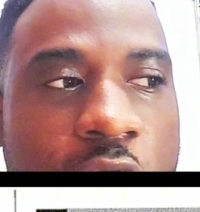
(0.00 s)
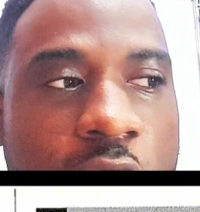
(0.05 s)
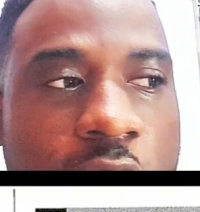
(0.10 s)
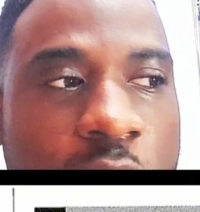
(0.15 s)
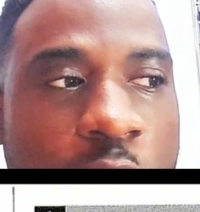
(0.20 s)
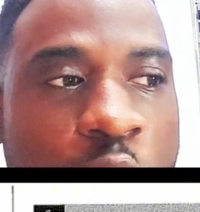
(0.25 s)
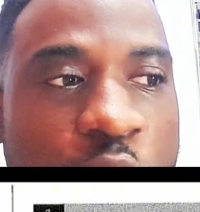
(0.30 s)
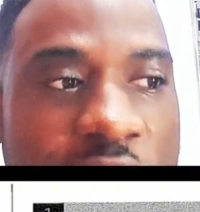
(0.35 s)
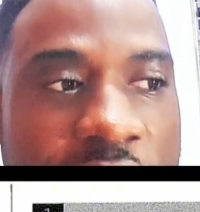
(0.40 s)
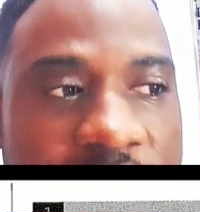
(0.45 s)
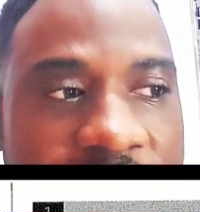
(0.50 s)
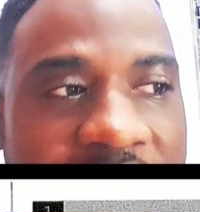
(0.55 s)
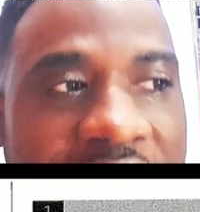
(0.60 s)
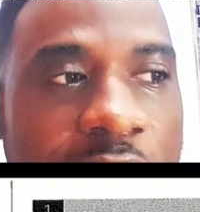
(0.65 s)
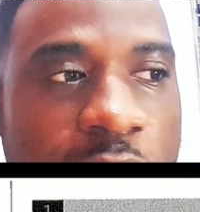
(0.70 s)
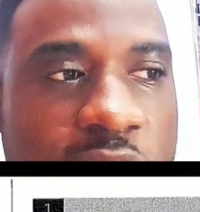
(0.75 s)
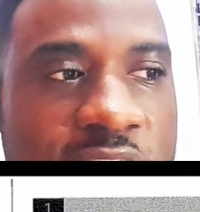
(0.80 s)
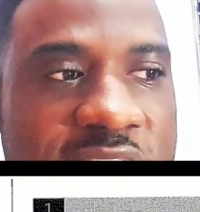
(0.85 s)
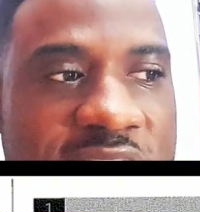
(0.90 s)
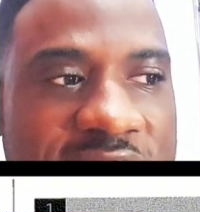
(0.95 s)

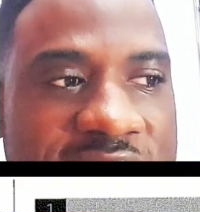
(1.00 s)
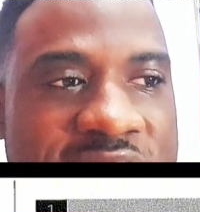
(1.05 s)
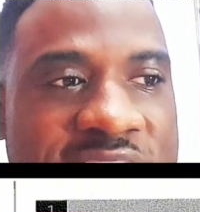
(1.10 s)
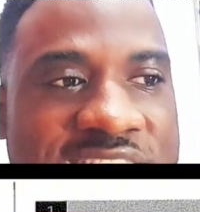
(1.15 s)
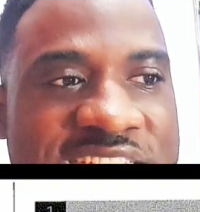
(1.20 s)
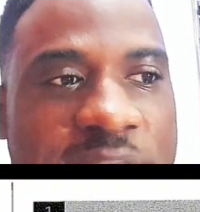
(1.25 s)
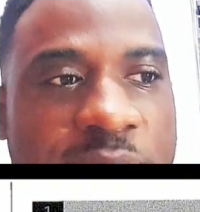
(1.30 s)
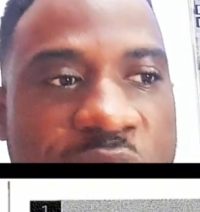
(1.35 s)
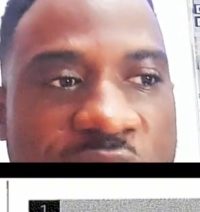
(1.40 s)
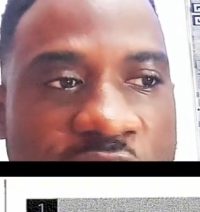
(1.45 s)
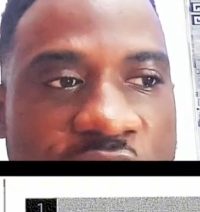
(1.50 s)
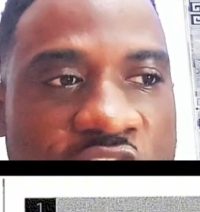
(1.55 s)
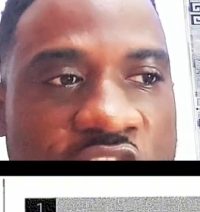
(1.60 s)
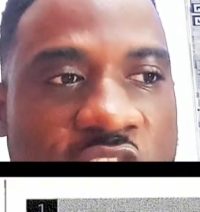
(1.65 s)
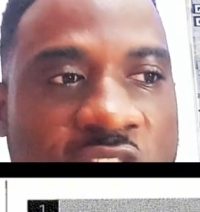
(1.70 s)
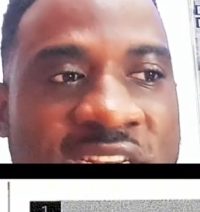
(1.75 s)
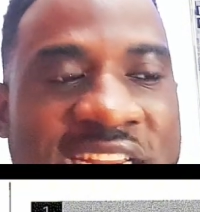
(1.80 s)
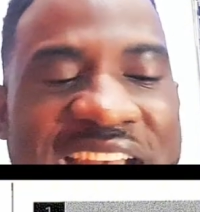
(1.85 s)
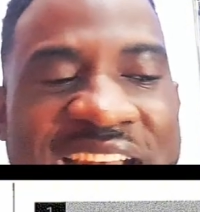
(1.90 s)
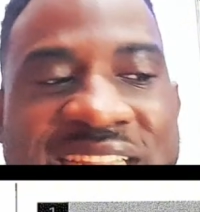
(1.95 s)
Without his
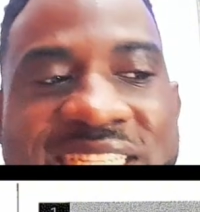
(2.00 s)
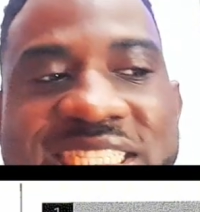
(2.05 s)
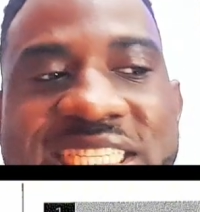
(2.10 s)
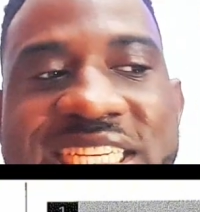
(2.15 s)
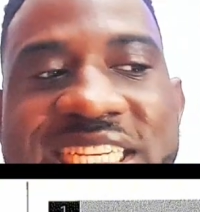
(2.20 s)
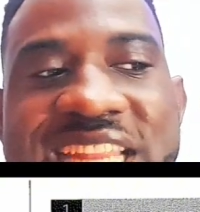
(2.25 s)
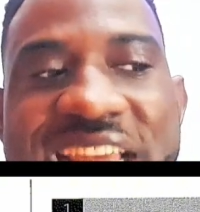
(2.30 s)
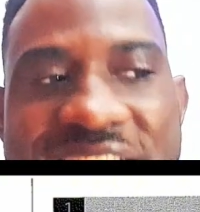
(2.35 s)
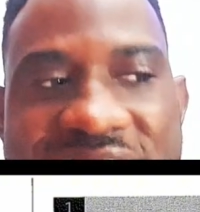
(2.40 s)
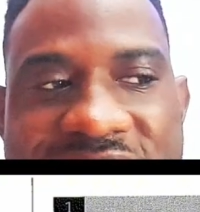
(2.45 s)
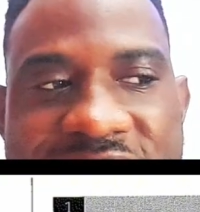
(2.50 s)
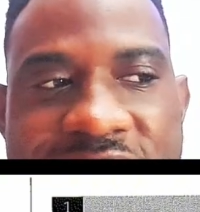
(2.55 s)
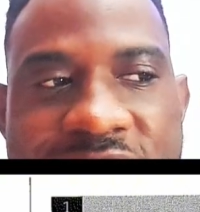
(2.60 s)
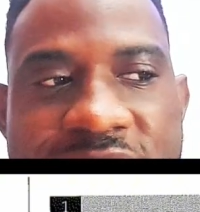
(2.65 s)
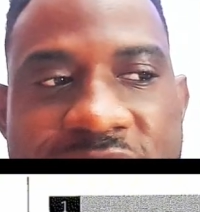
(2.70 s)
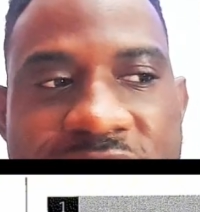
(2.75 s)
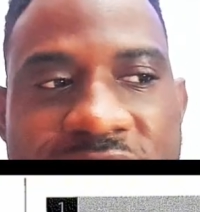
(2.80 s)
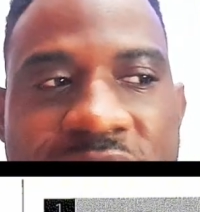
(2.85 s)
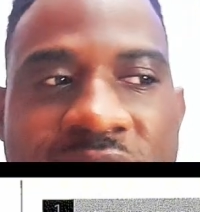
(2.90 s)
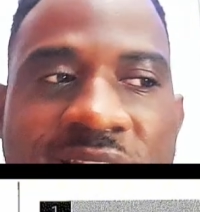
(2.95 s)
determination and
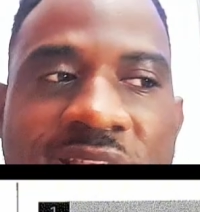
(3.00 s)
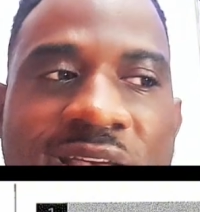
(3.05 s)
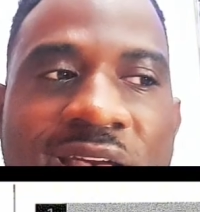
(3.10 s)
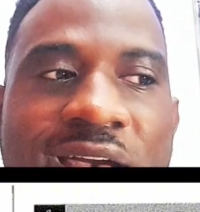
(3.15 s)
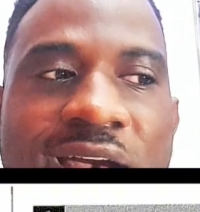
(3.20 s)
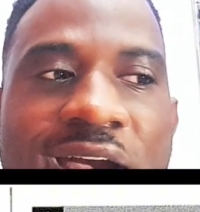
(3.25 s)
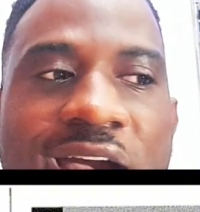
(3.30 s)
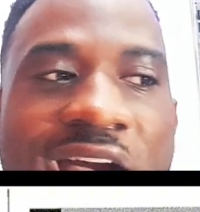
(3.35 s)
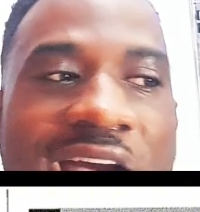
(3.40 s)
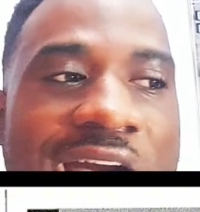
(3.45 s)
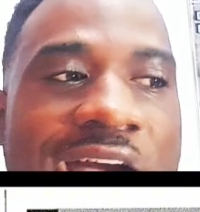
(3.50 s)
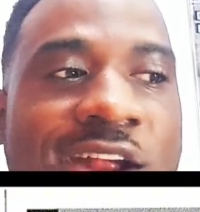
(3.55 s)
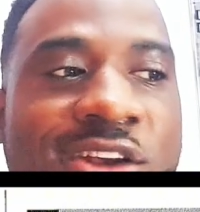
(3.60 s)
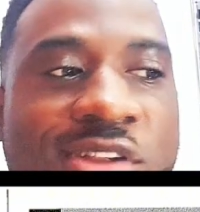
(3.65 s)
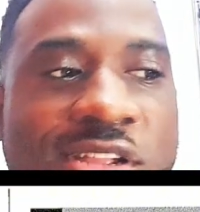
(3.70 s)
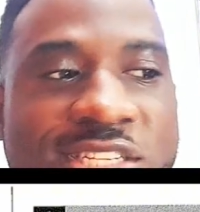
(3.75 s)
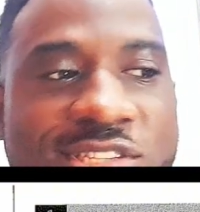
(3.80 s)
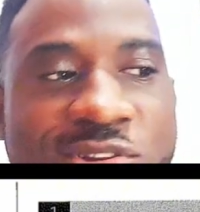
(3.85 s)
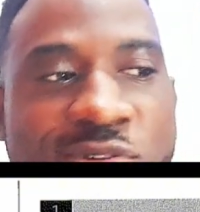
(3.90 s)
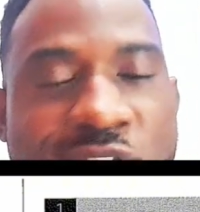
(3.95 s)
tenacity, our
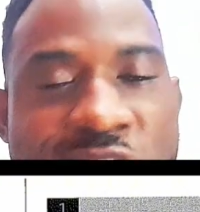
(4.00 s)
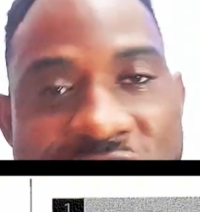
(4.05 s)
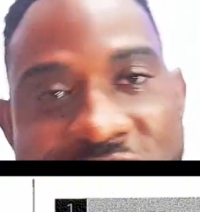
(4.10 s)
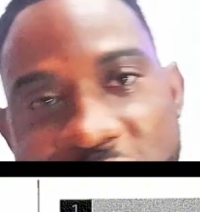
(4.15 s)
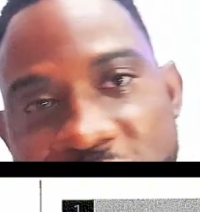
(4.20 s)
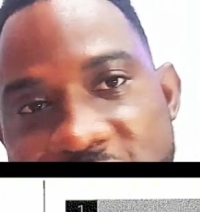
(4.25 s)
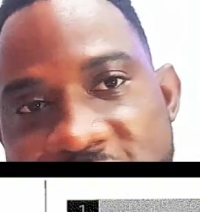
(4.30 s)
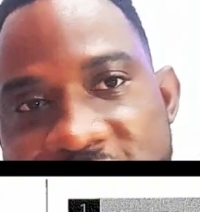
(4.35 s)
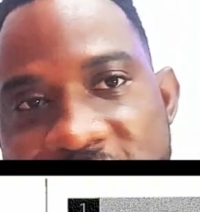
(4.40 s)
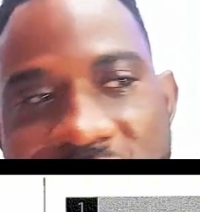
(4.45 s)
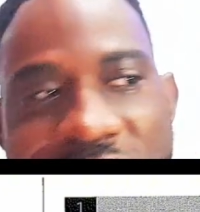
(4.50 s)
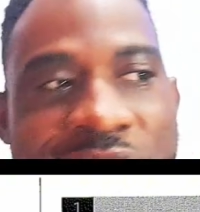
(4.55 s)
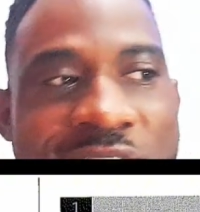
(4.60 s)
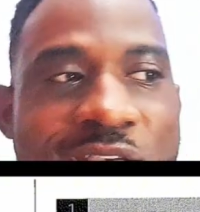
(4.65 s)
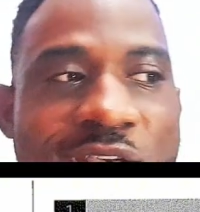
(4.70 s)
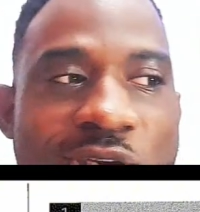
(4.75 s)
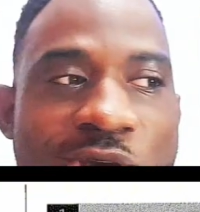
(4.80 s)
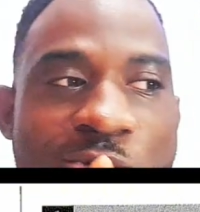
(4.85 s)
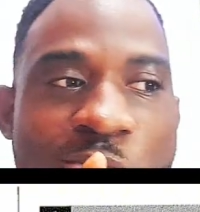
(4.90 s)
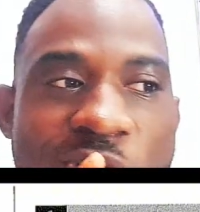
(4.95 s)
great country. So you see,
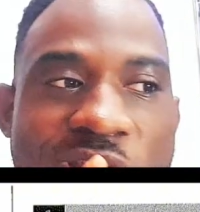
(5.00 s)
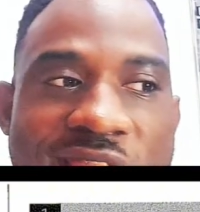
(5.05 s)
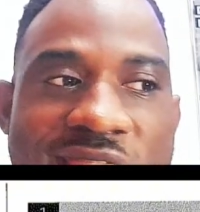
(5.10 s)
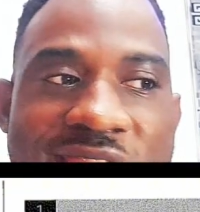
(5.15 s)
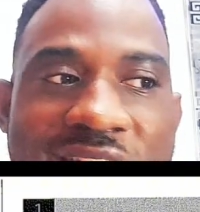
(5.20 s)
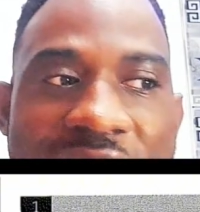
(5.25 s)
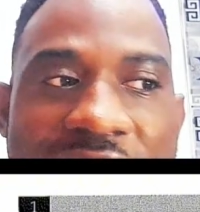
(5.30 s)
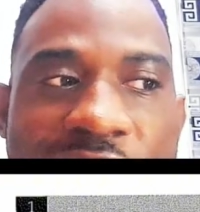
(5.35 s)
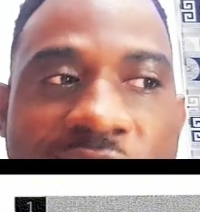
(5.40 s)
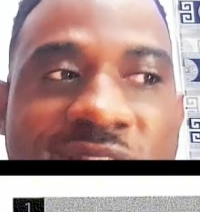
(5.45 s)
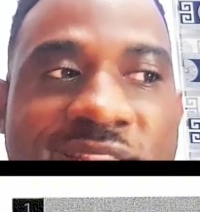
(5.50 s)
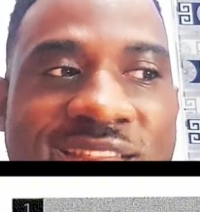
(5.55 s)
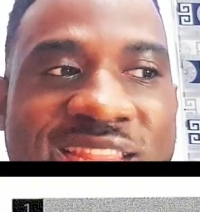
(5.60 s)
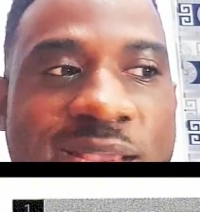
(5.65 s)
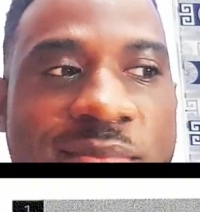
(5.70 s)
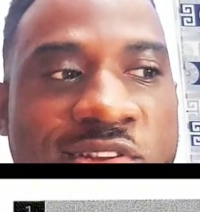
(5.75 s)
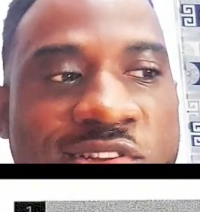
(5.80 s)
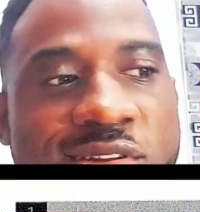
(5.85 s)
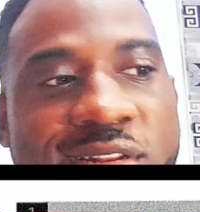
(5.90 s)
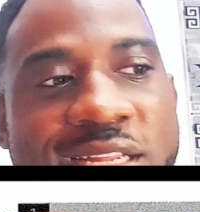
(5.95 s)
without his
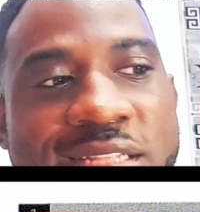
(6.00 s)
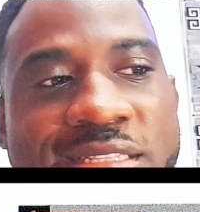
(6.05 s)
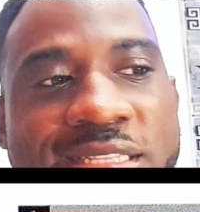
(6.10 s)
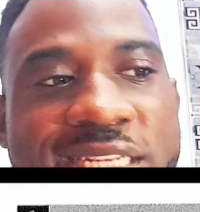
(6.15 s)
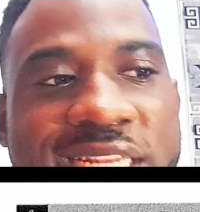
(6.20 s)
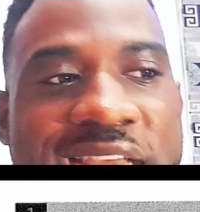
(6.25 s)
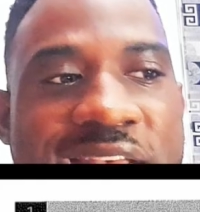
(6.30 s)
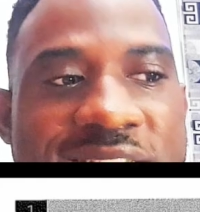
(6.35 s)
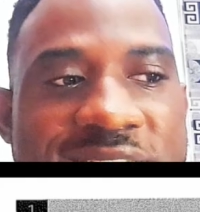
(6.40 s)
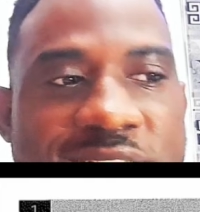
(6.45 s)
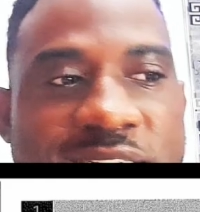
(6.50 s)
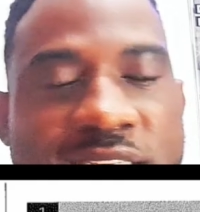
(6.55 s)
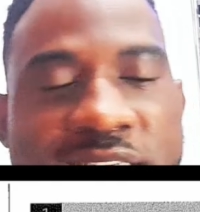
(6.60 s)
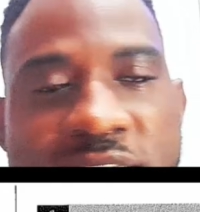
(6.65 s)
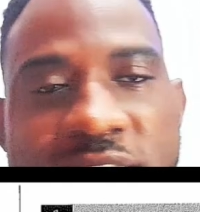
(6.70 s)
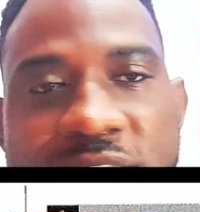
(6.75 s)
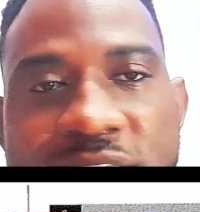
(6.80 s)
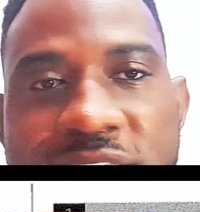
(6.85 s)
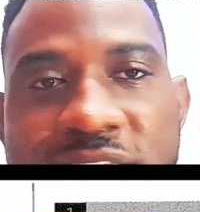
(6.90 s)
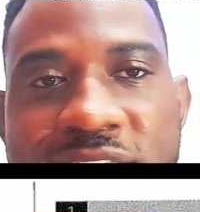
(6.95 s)
determination and
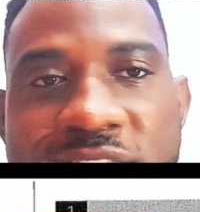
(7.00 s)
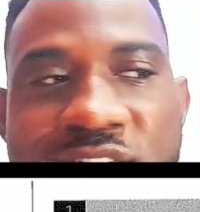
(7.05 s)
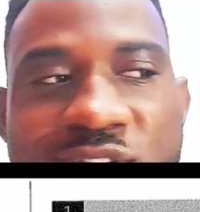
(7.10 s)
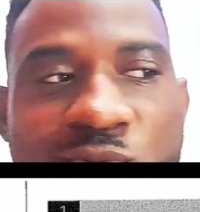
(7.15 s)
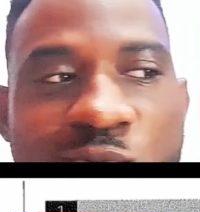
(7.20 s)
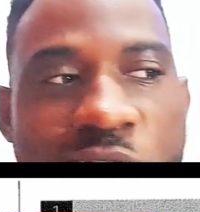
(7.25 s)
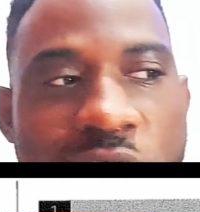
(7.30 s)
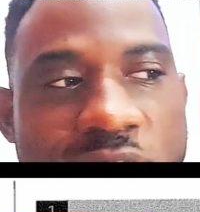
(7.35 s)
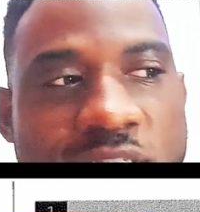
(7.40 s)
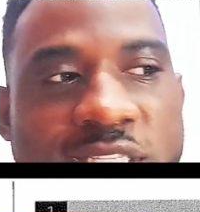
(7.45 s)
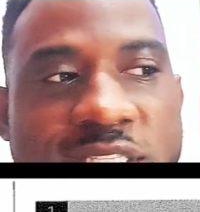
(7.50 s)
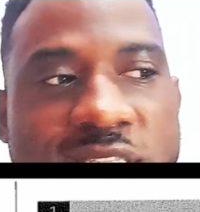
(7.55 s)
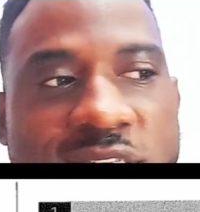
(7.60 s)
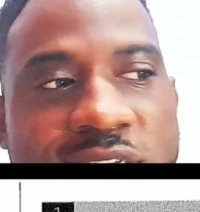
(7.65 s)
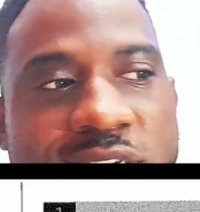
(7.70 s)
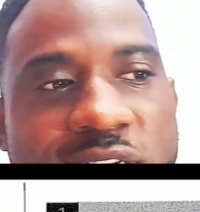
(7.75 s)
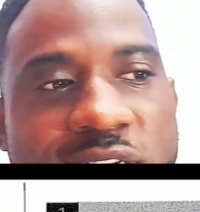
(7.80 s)
tenacity is what?